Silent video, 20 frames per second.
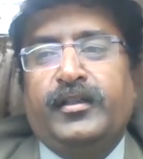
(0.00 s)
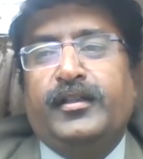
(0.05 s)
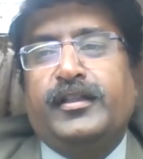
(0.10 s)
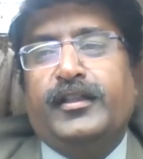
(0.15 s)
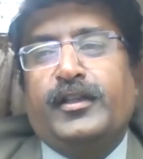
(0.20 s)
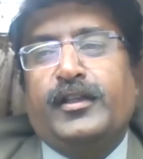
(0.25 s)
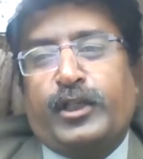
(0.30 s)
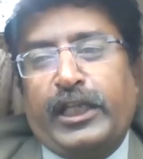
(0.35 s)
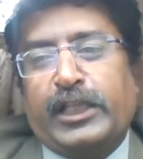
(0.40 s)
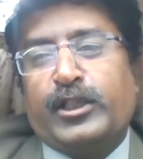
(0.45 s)

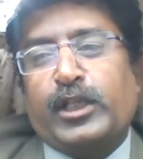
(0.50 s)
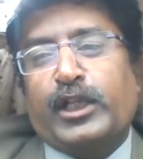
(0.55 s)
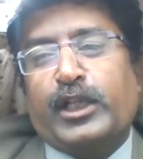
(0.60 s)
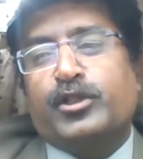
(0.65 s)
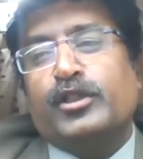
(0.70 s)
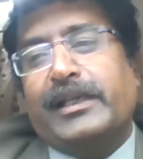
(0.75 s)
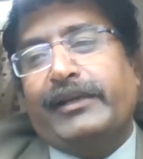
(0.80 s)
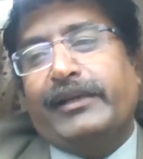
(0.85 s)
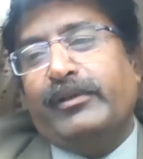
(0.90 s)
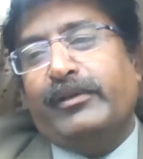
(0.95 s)
Okay, so actually
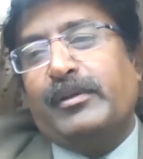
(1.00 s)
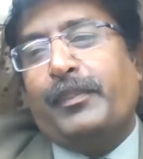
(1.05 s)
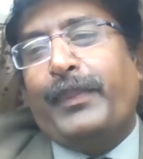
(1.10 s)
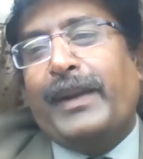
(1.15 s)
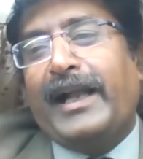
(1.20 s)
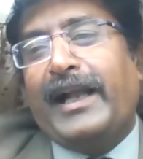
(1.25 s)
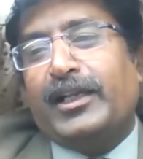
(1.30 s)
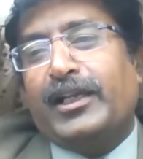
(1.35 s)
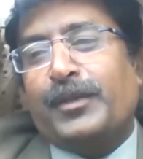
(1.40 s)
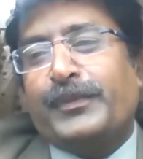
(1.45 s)
that will be
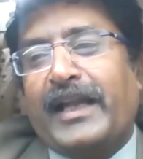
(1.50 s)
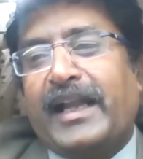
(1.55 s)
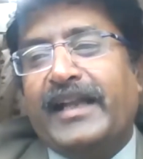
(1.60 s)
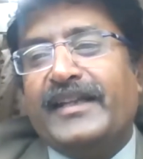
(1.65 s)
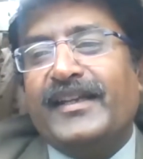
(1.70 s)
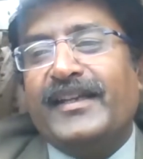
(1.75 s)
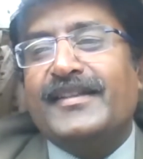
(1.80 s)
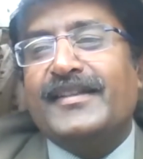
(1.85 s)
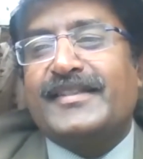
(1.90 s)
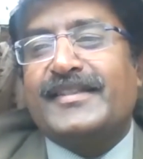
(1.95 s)
part of
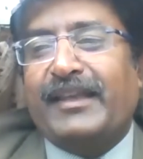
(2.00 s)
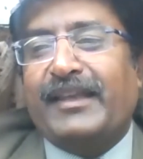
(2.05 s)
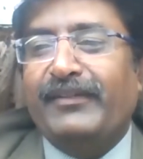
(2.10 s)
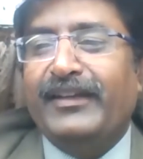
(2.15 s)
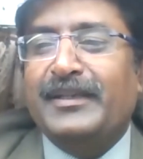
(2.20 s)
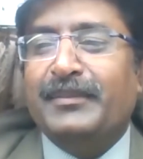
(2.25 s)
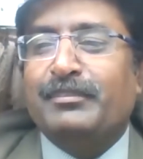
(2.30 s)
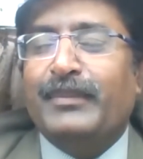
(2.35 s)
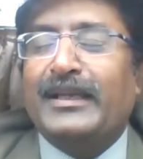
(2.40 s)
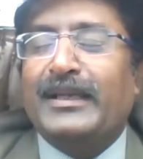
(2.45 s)
criterion
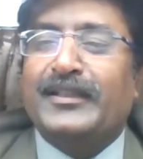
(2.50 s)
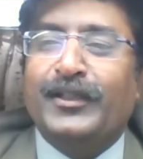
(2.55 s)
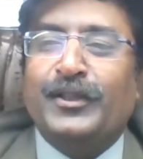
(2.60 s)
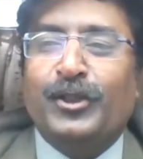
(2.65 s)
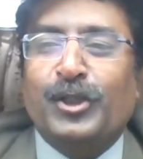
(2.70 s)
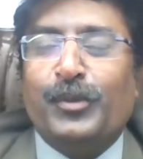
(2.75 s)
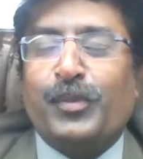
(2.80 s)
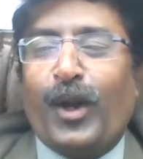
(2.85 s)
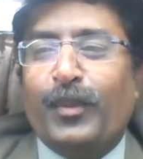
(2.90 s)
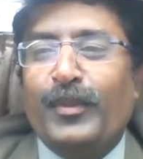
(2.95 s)
7, but
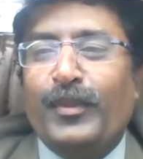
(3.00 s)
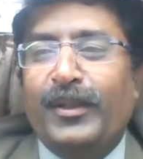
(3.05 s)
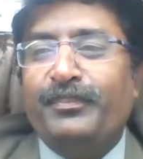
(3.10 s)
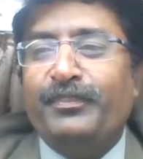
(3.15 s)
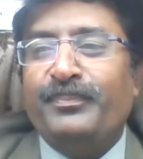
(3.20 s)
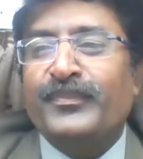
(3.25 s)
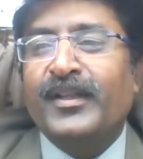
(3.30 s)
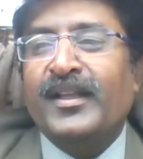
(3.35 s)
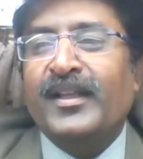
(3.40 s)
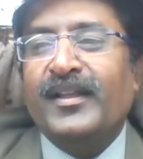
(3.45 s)
no problem.
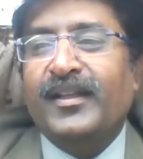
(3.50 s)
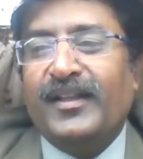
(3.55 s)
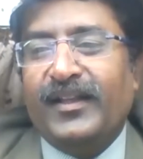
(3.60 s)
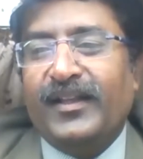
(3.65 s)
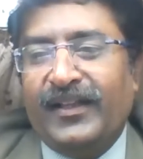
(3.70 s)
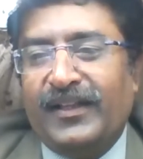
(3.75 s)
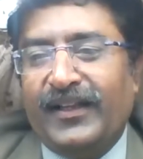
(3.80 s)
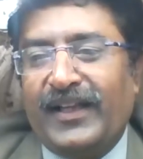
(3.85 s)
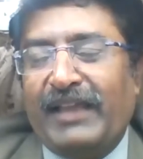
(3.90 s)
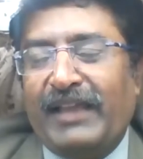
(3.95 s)

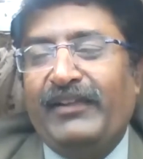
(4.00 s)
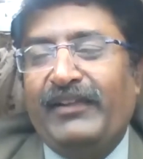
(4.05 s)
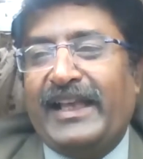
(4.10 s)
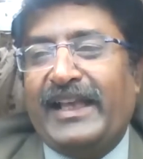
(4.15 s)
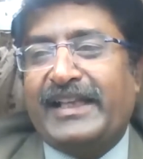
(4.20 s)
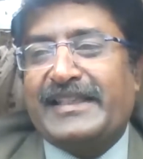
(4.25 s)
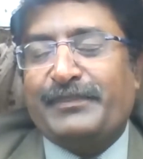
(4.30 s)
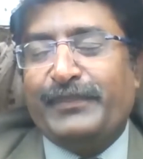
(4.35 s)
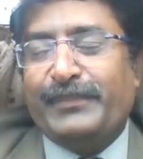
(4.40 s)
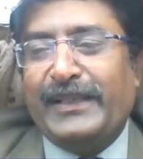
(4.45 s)
I will
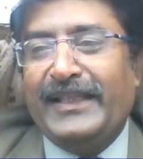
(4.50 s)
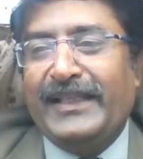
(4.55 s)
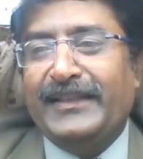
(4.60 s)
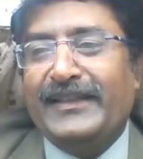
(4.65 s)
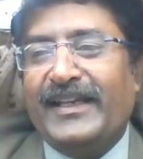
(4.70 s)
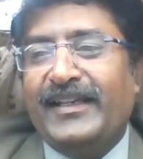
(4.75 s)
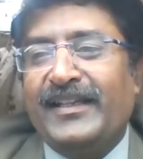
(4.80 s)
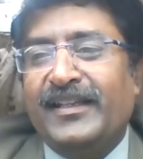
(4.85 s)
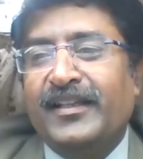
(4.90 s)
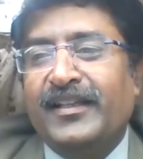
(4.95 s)
explain
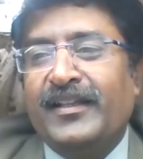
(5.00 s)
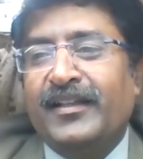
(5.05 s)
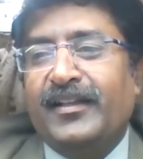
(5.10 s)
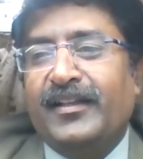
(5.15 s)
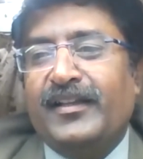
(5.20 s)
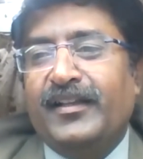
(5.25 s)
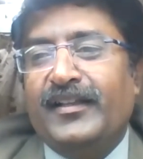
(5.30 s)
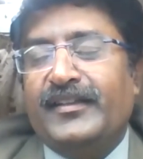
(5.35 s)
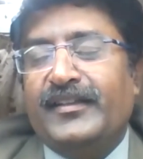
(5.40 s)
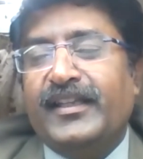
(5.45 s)
that.
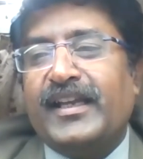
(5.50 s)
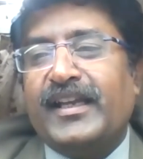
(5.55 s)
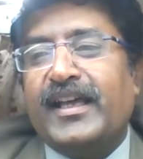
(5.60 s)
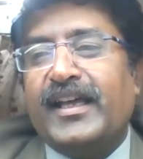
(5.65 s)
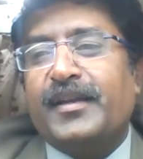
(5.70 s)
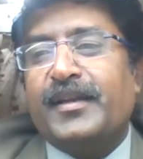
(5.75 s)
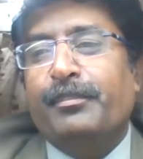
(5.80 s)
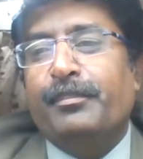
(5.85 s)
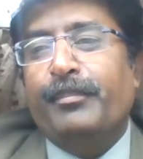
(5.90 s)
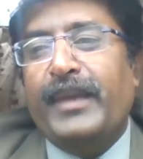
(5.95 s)
There
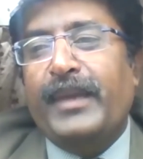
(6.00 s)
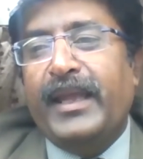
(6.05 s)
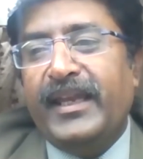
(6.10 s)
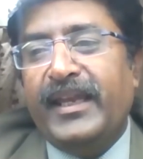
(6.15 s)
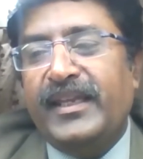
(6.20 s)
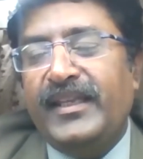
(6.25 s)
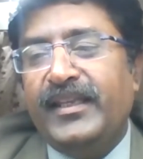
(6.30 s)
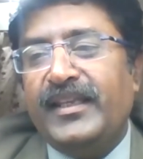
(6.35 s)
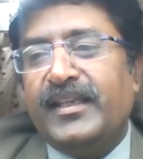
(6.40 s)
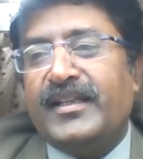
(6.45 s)
are
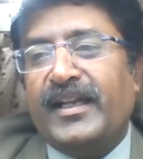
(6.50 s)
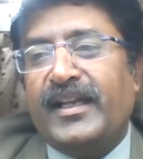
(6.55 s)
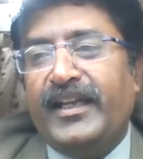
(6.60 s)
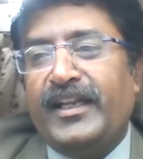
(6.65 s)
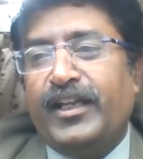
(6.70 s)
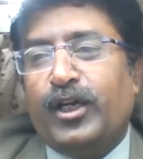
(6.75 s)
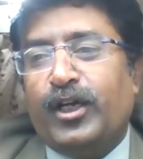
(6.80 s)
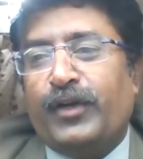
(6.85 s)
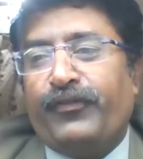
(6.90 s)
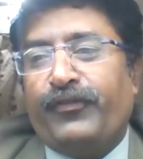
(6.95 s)
many kind
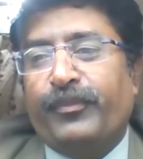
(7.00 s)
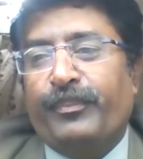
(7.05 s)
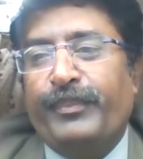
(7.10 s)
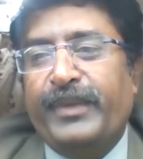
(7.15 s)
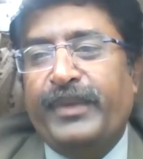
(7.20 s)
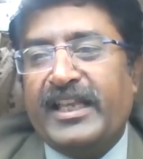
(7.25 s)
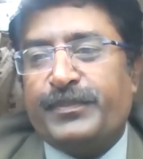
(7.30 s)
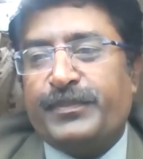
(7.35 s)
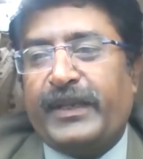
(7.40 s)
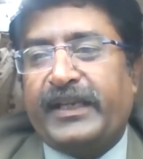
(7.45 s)
of
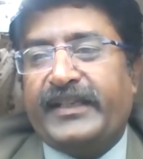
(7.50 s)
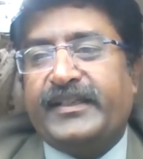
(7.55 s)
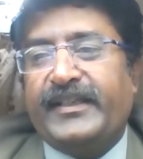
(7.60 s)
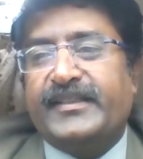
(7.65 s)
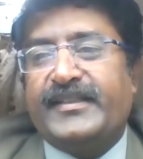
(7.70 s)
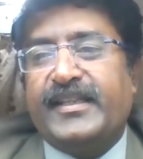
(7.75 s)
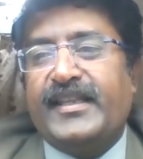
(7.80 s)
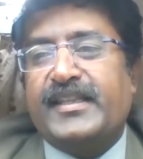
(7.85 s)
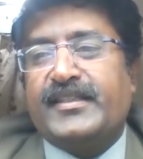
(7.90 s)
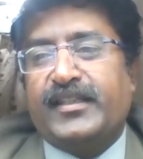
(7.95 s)
best
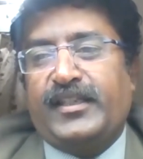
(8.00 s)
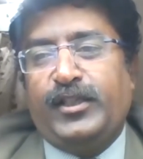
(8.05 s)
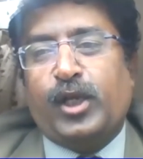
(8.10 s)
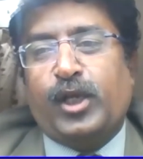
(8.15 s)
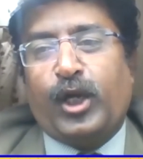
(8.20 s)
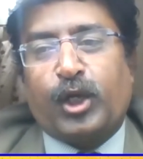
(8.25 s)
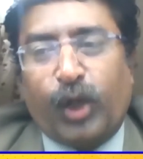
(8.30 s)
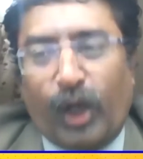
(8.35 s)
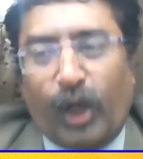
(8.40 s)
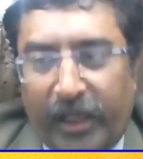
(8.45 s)
practices
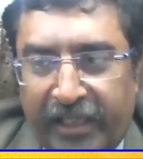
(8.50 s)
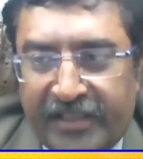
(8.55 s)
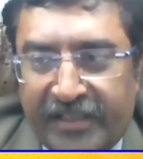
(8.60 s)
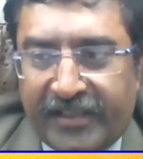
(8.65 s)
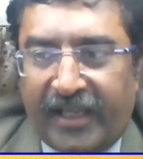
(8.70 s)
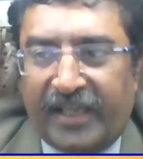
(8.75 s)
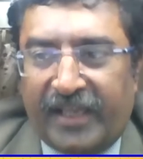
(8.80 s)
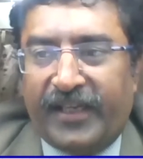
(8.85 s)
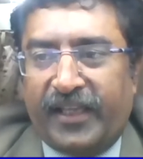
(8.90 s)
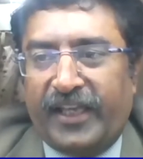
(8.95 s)
your college
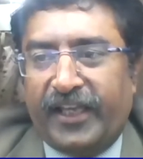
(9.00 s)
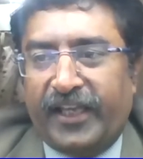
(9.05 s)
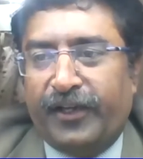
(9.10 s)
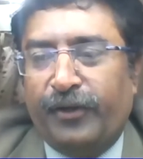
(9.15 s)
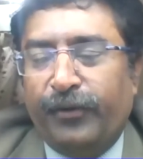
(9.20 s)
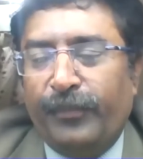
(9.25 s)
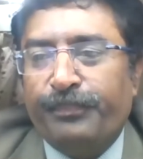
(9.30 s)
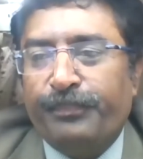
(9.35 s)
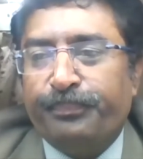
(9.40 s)
can have.